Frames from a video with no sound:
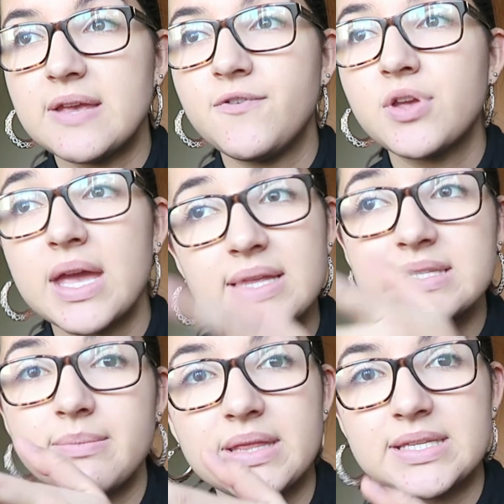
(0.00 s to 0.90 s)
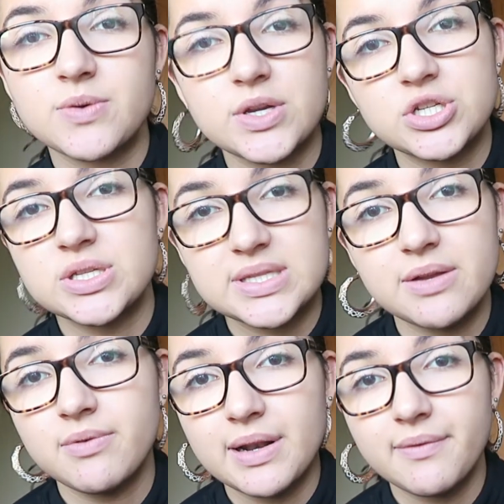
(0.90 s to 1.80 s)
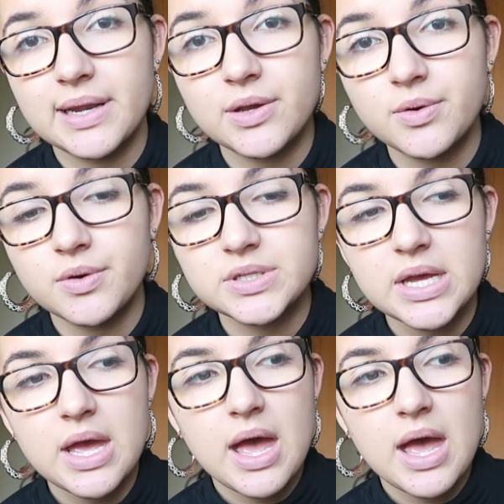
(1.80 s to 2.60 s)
If you can send me these questions, they're really, really good.